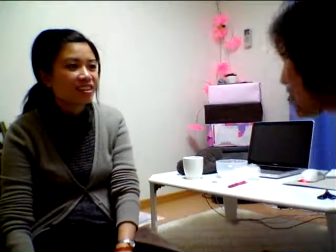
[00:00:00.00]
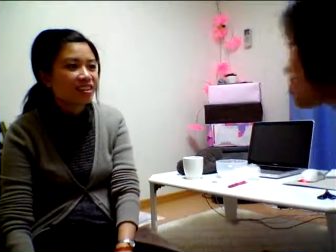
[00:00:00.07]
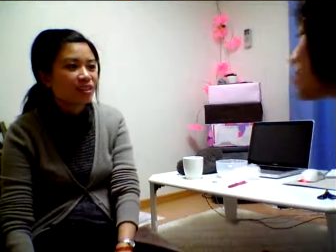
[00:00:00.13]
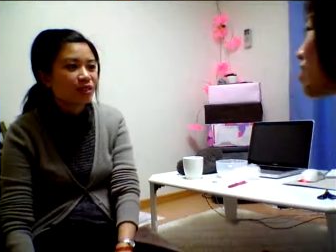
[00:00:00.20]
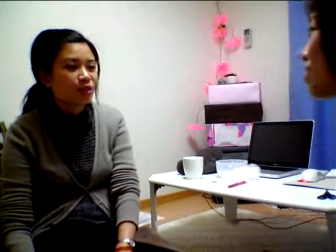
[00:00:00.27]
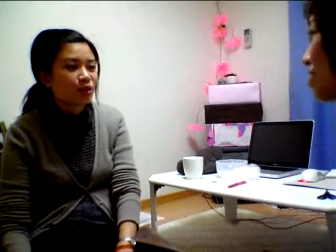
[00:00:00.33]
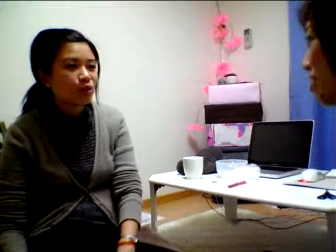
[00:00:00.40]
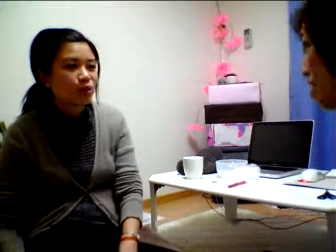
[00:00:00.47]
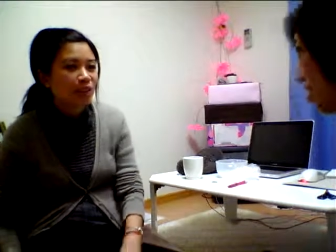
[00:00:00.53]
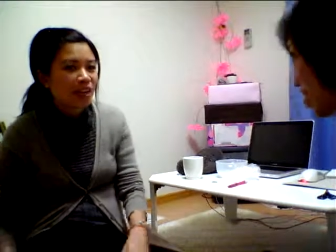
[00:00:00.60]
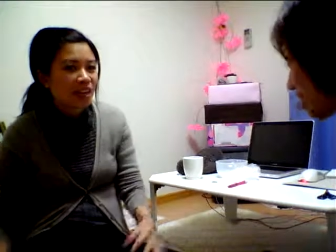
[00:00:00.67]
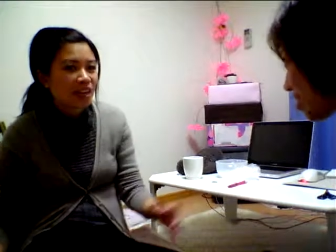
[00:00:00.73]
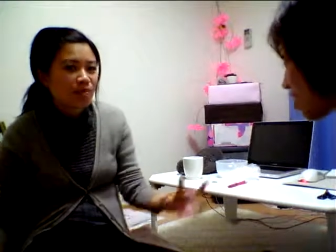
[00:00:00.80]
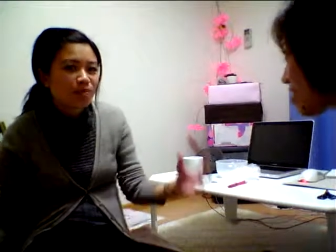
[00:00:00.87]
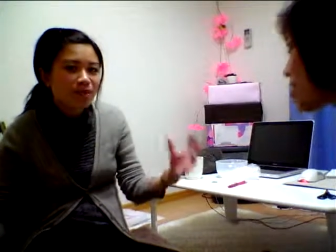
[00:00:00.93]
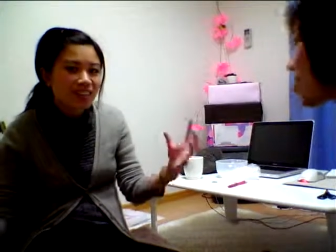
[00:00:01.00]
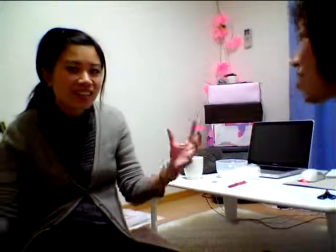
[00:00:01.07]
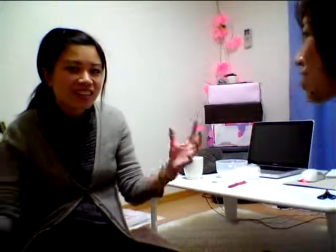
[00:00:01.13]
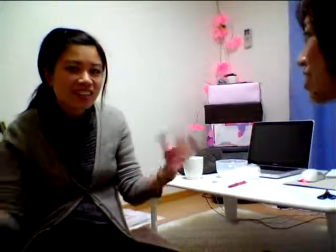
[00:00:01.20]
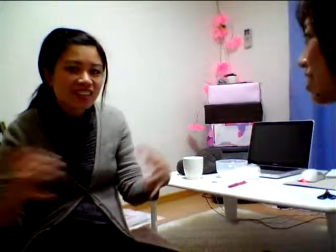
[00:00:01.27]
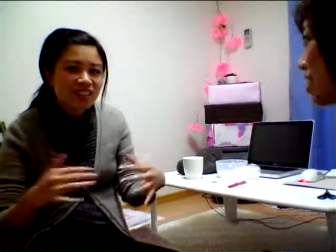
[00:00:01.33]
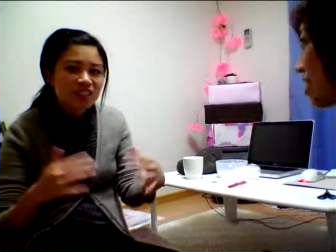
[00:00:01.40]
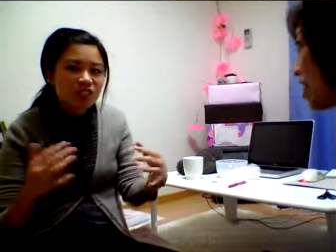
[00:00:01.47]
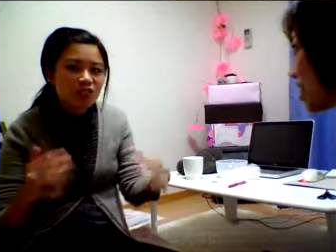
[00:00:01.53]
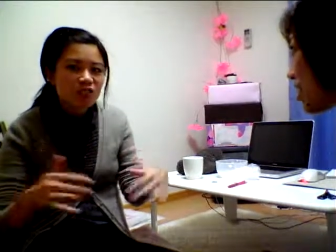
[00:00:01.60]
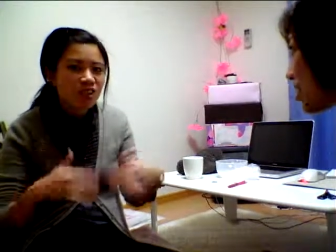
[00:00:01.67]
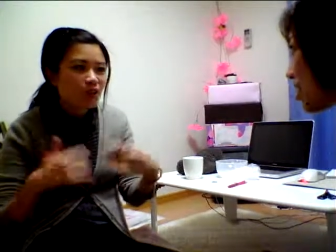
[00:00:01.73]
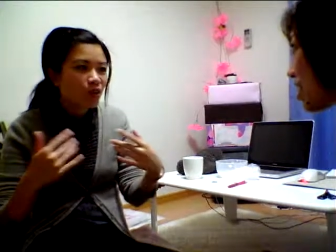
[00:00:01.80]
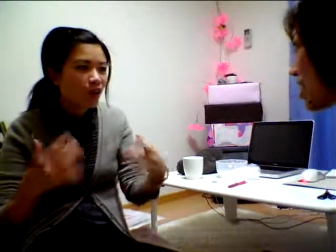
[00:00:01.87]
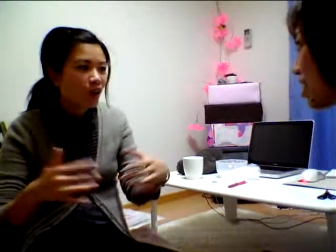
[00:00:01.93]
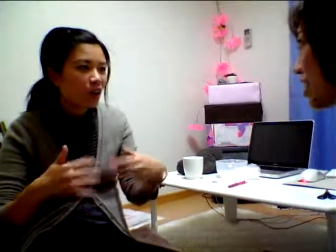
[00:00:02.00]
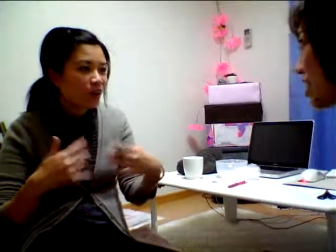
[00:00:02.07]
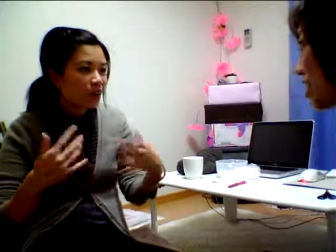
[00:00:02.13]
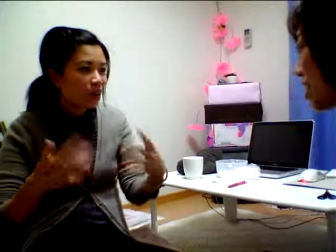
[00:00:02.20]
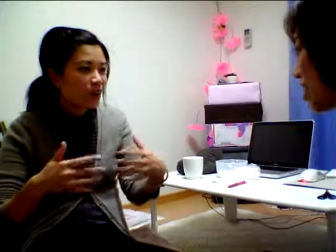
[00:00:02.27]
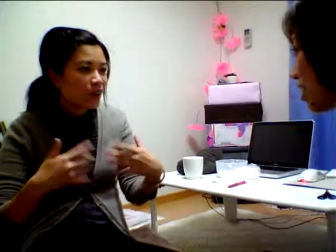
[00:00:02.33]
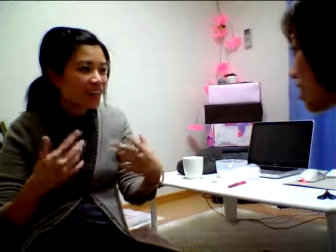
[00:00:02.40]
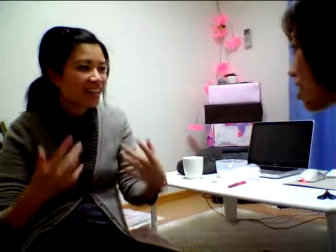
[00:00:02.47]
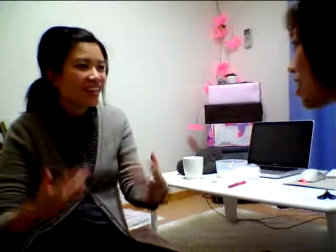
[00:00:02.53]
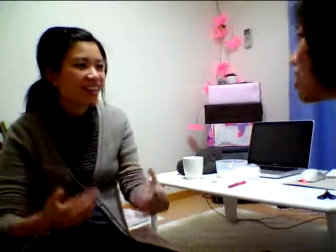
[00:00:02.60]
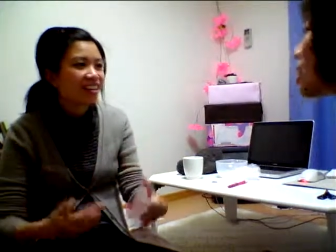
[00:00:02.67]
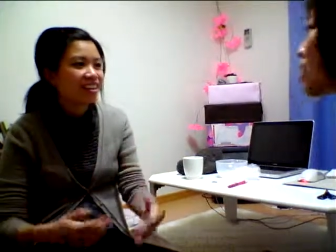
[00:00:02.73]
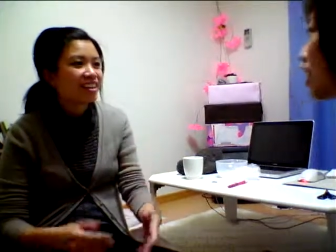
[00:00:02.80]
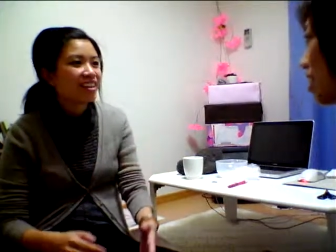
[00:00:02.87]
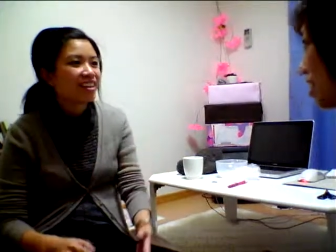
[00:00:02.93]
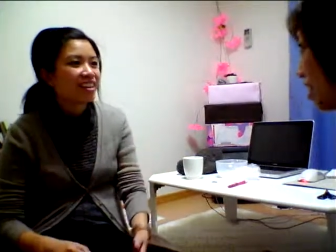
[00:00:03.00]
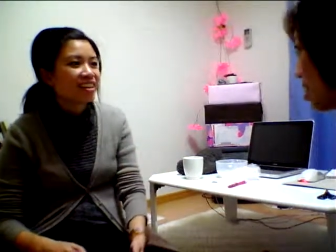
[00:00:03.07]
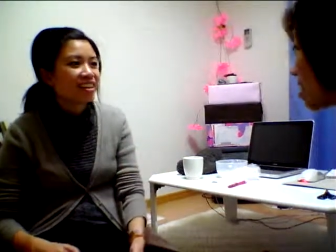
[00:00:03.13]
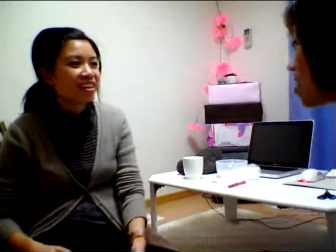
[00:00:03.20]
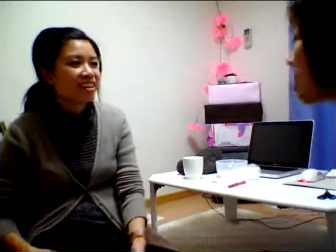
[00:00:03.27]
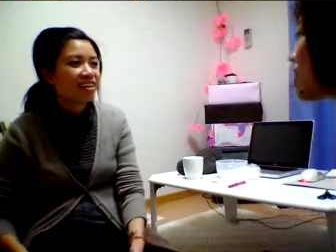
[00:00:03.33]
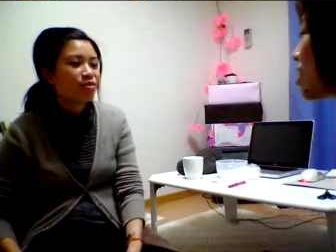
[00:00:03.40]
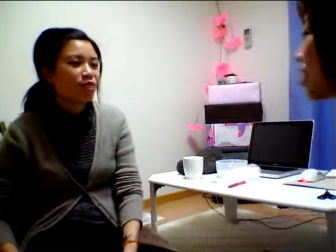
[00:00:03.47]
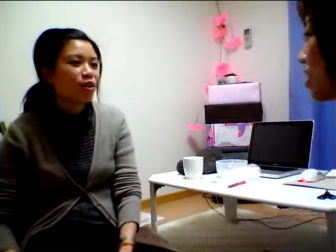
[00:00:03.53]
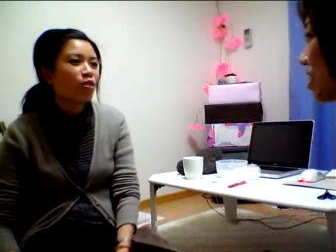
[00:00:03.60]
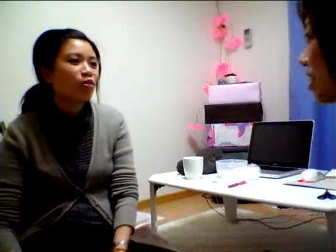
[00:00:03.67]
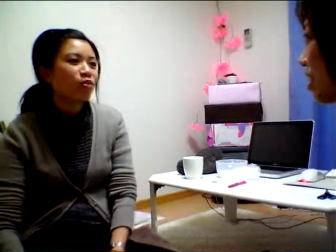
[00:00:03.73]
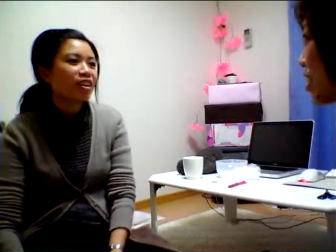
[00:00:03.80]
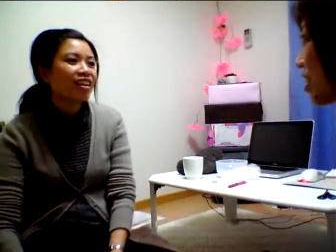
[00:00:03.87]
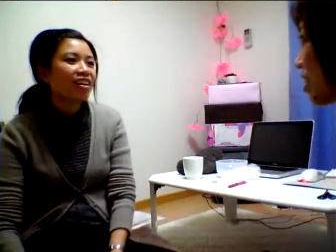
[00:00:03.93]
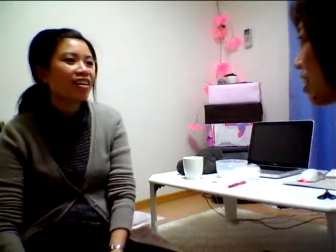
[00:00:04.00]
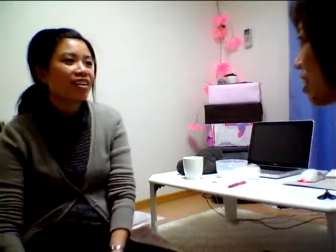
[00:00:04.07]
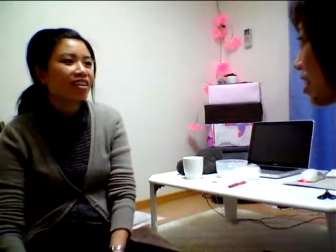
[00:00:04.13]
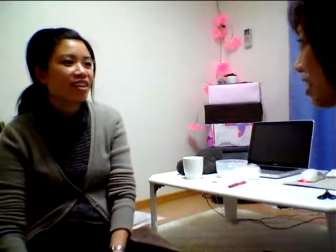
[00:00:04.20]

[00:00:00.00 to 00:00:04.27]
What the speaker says: to keep the industry growing and evolving.